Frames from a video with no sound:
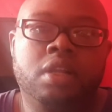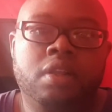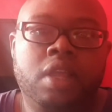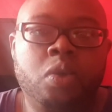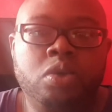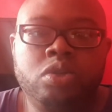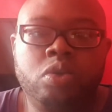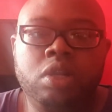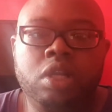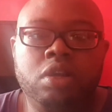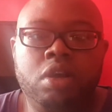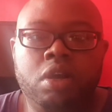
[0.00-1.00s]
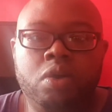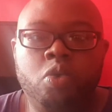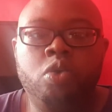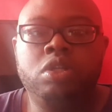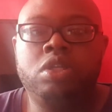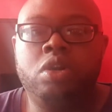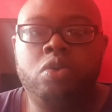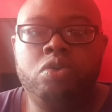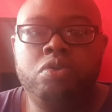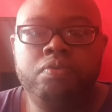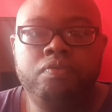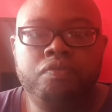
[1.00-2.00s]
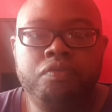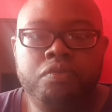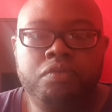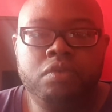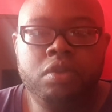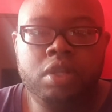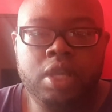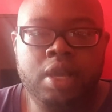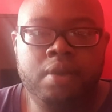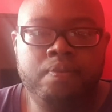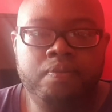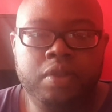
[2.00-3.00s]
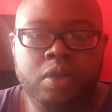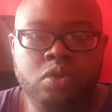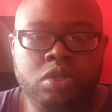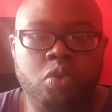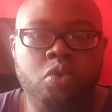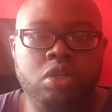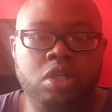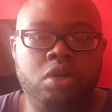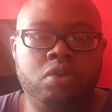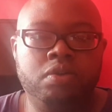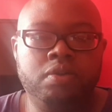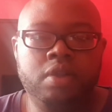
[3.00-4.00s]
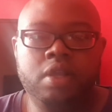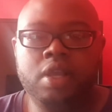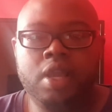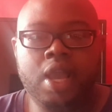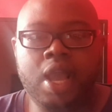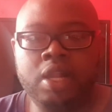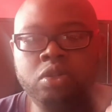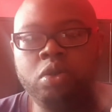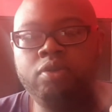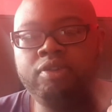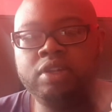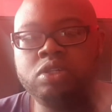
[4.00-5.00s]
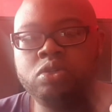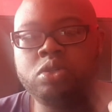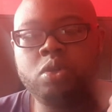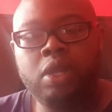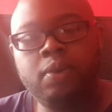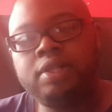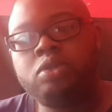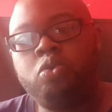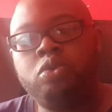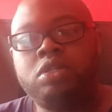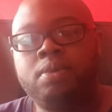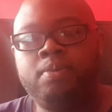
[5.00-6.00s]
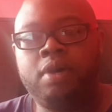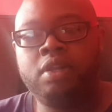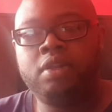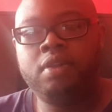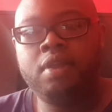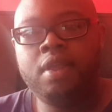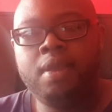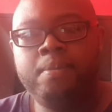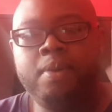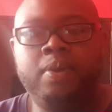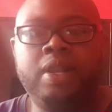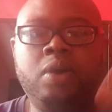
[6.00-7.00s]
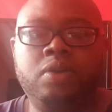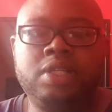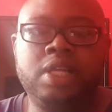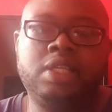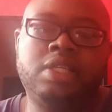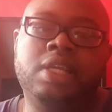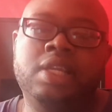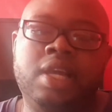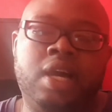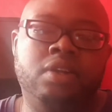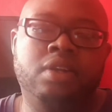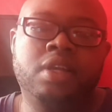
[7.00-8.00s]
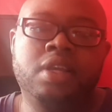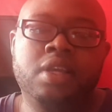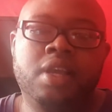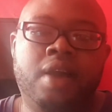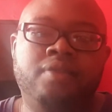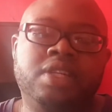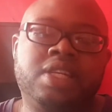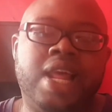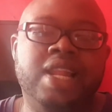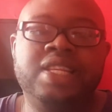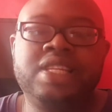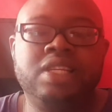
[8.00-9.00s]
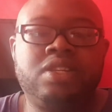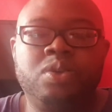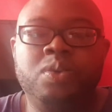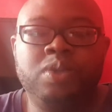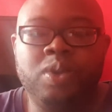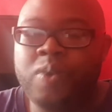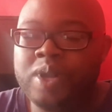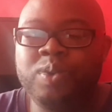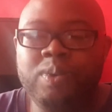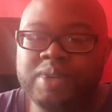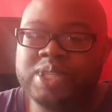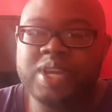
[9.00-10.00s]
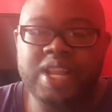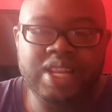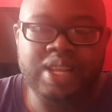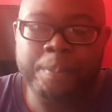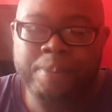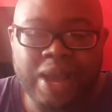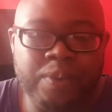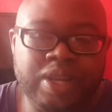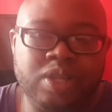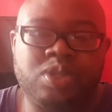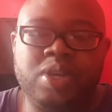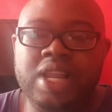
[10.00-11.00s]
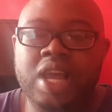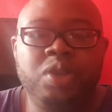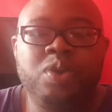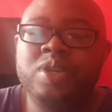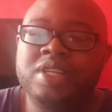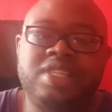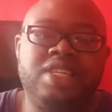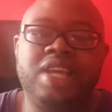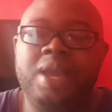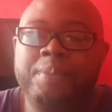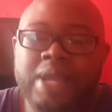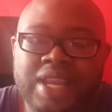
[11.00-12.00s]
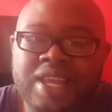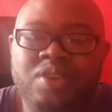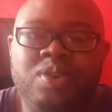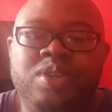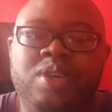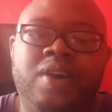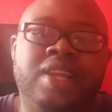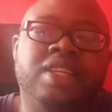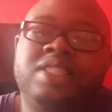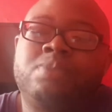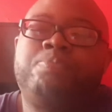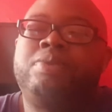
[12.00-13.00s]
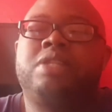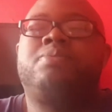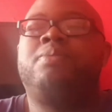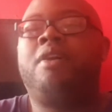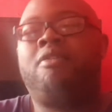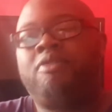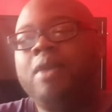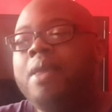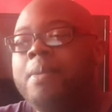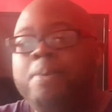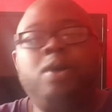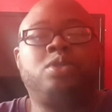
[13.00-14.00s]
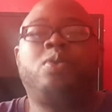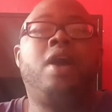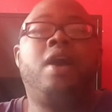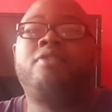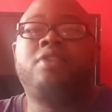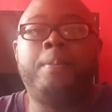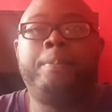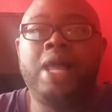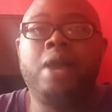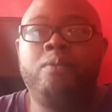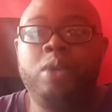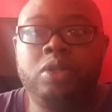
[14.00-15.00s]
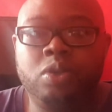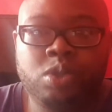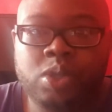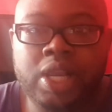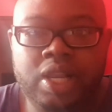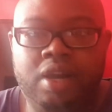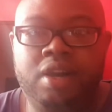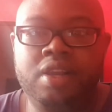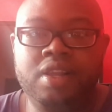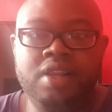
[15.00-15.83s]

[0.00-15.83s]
It was only the audio. Yeah? It was the audio and no visual. So he went to call someone. But when I was there sitting down, I'm just like listening to all the Wonder Woman trailer, the Black Widow trailer. You couldn't see nothing, but you could hear the audio. And it just pissed me off. Because right after the Black Widow trailer,